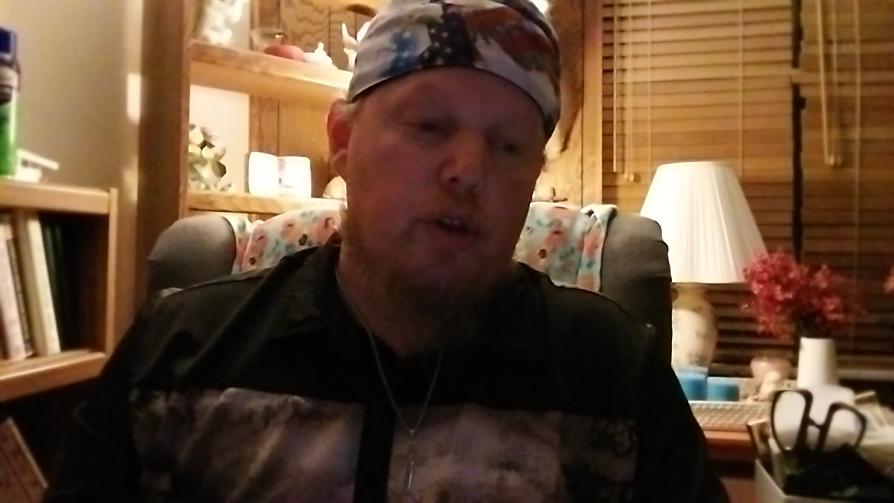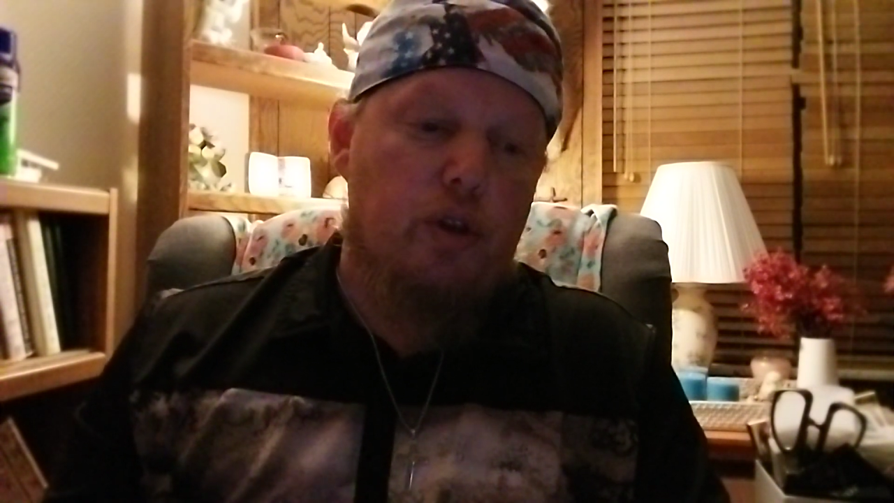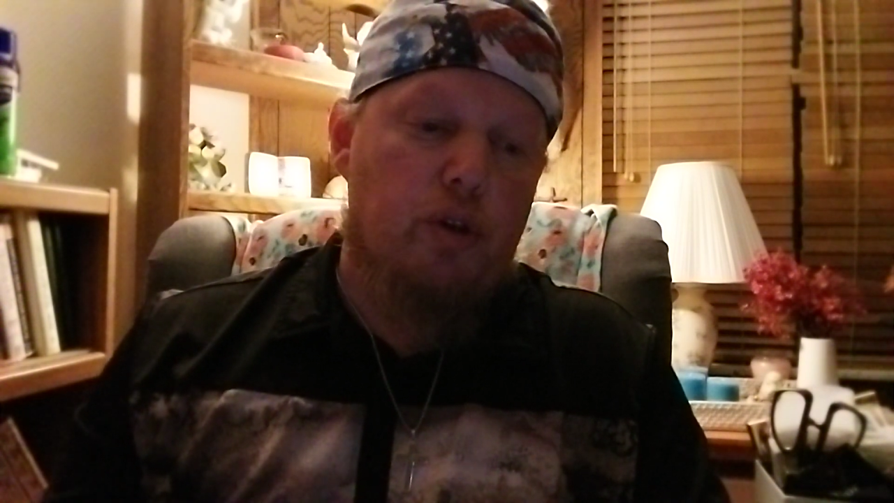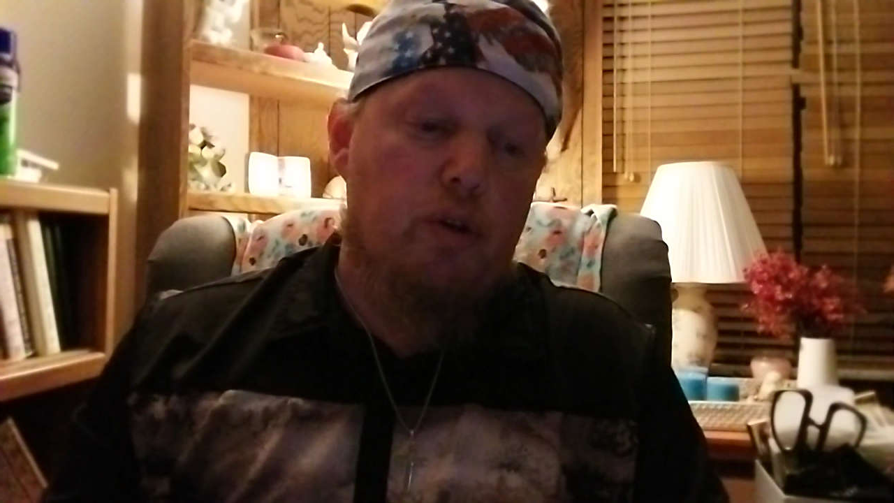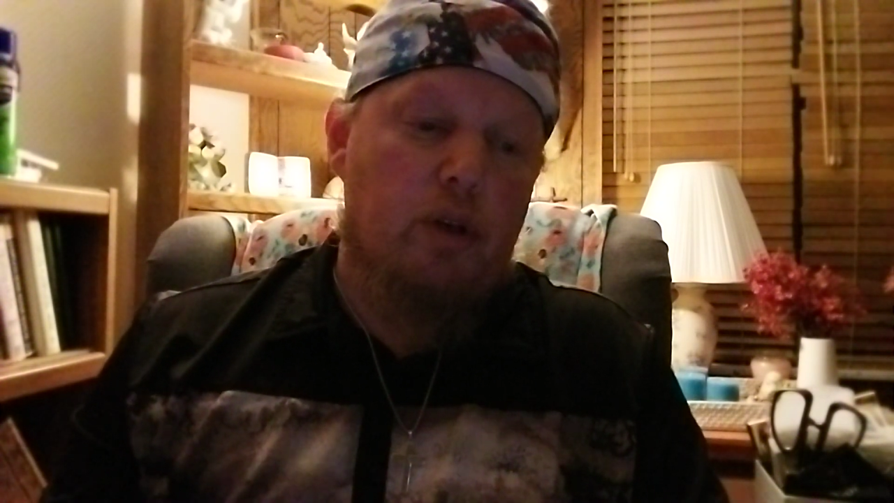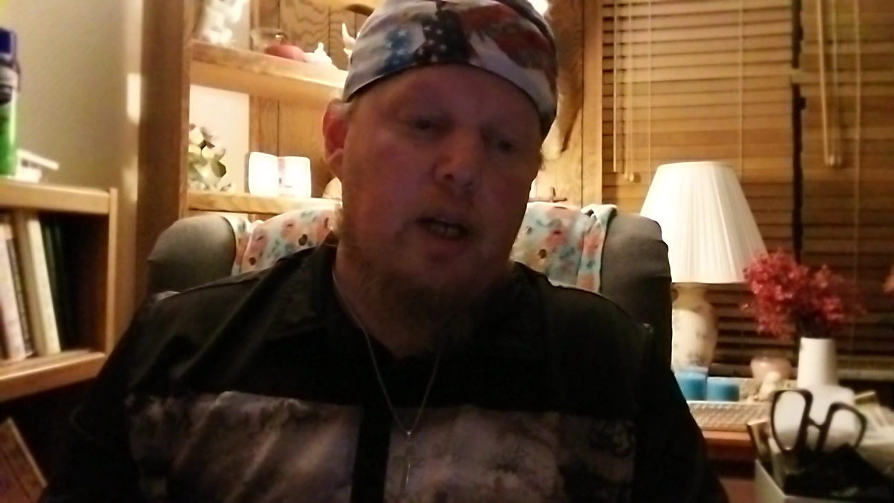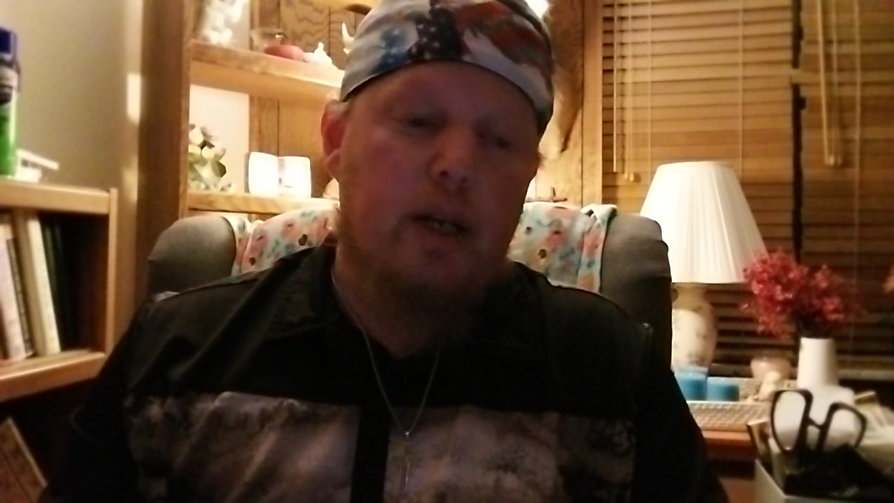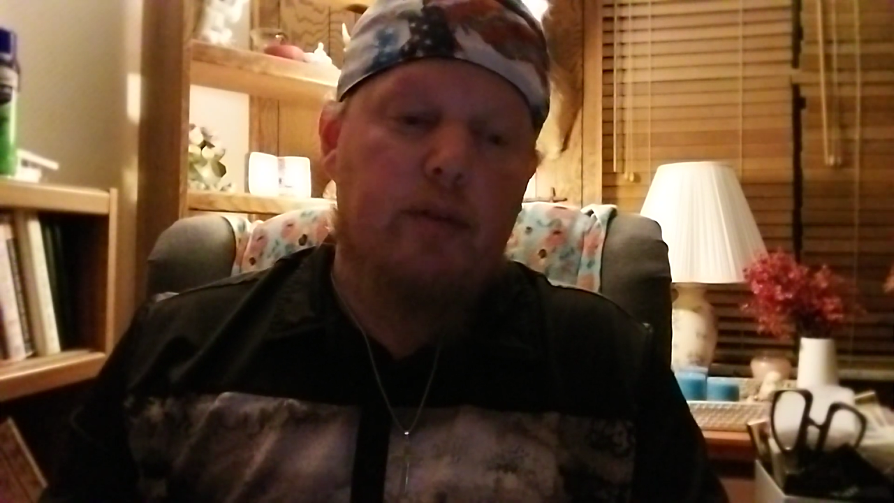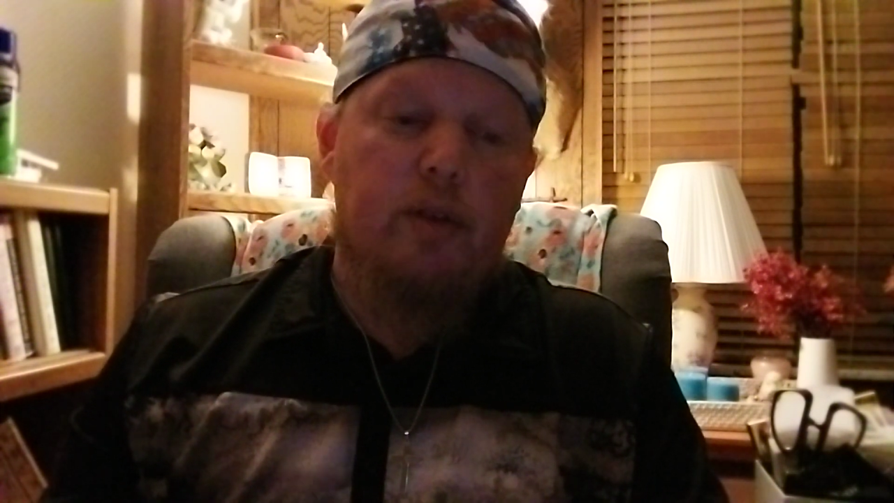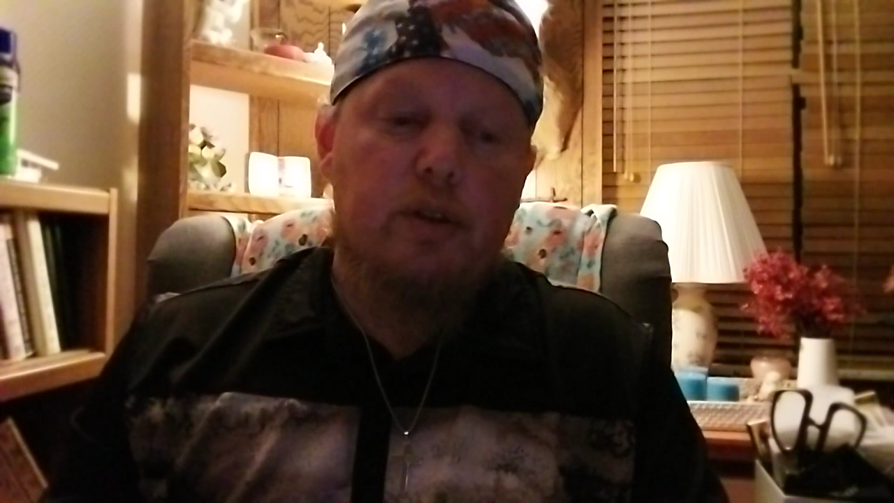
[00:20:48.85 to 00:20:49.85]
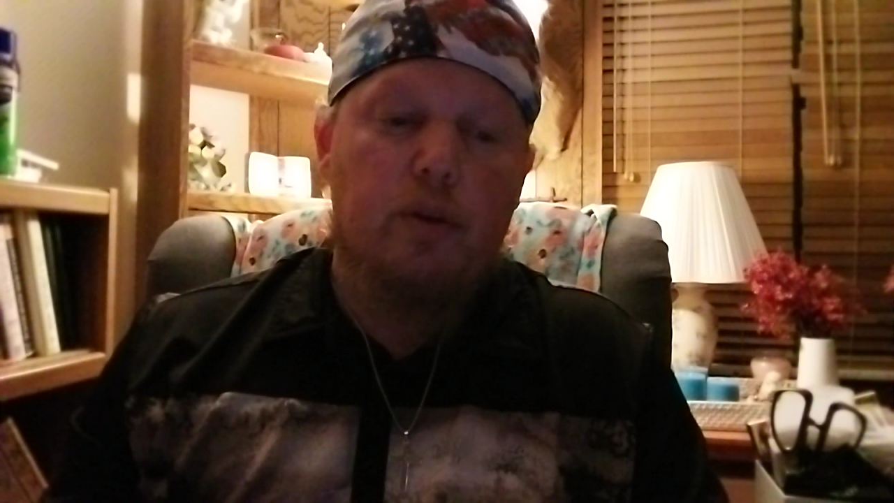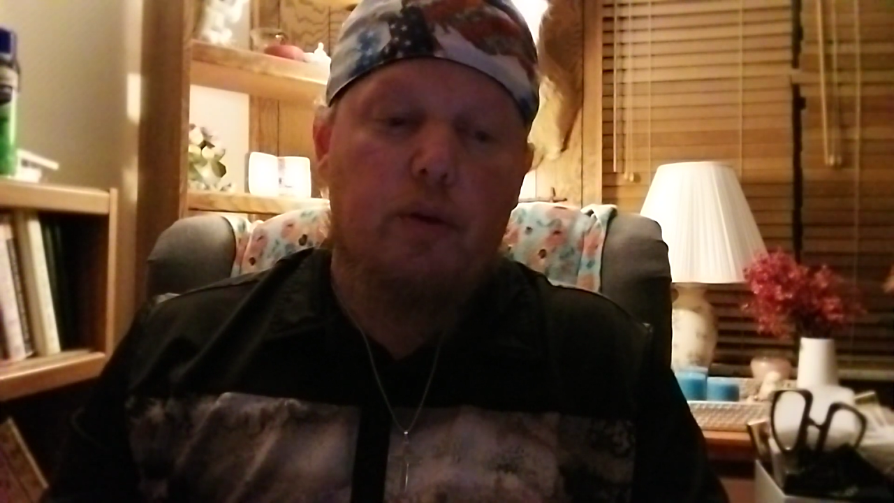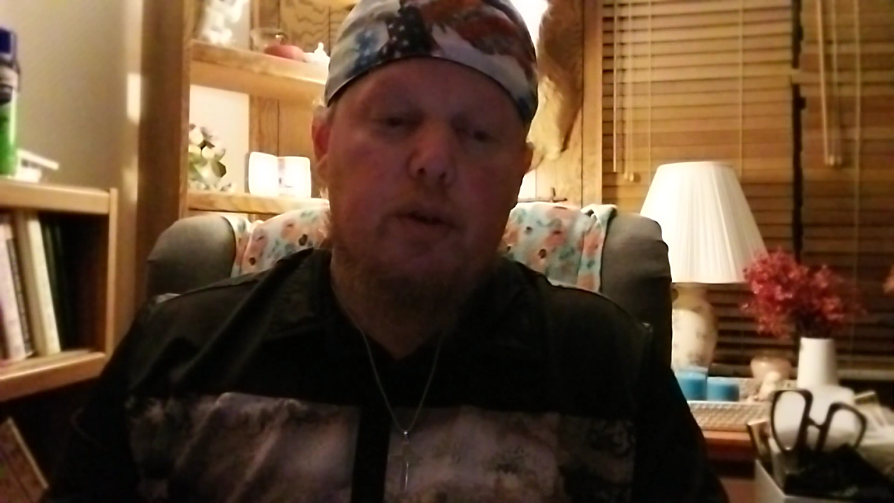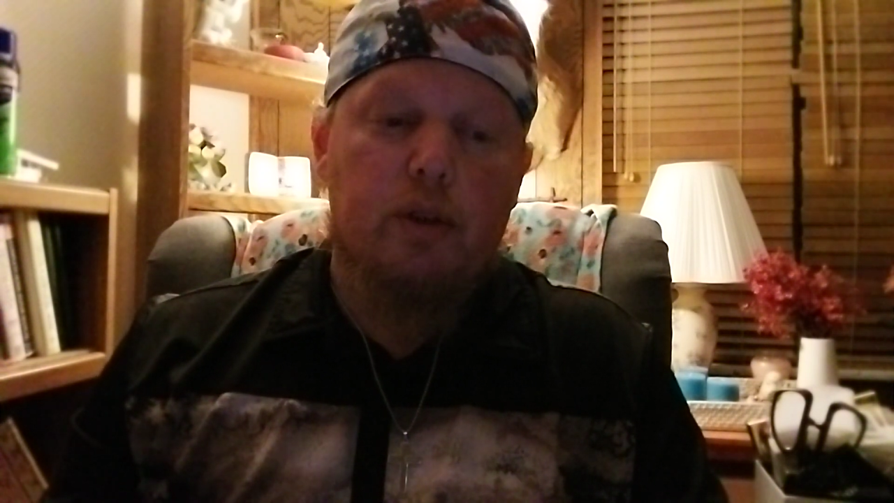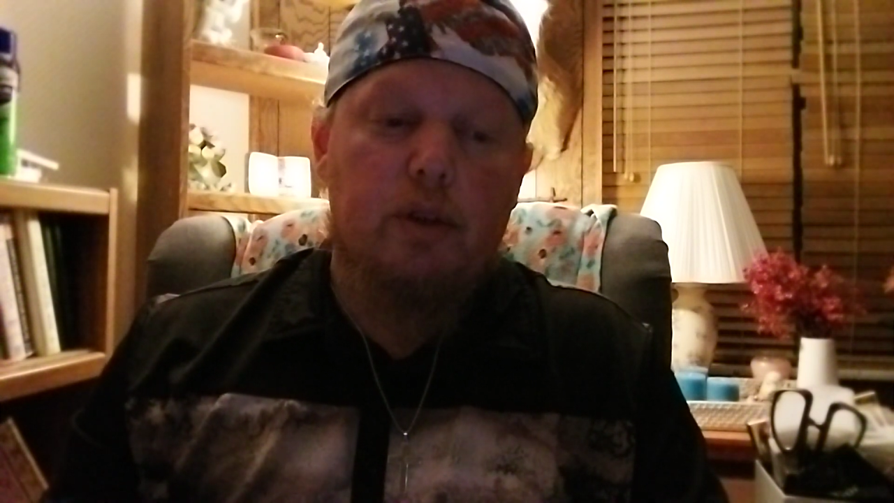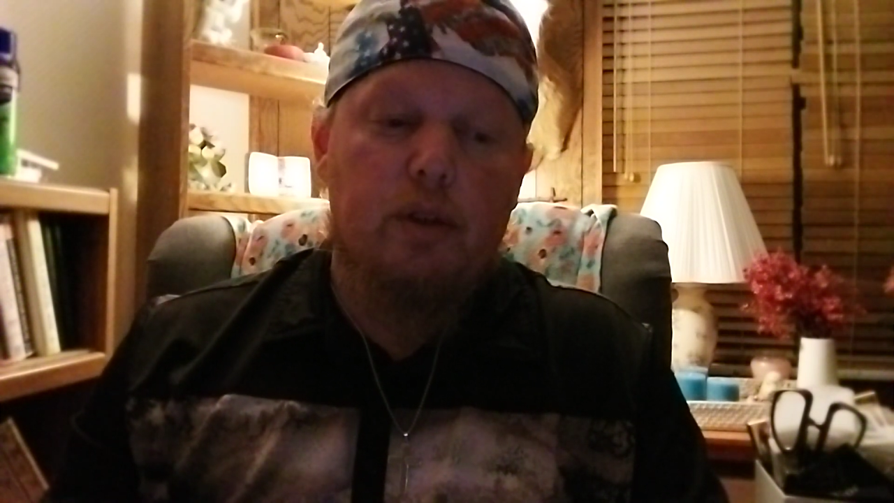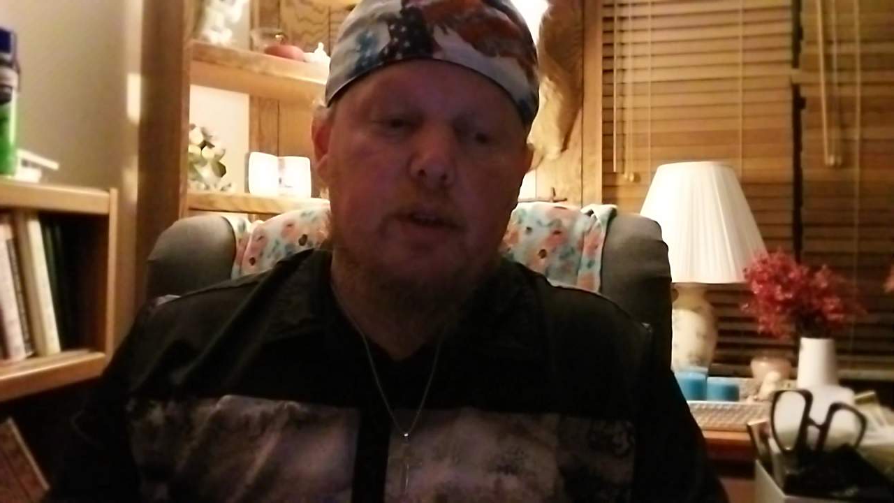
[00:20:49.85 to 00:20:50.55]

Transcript: Neurocognitive disorders: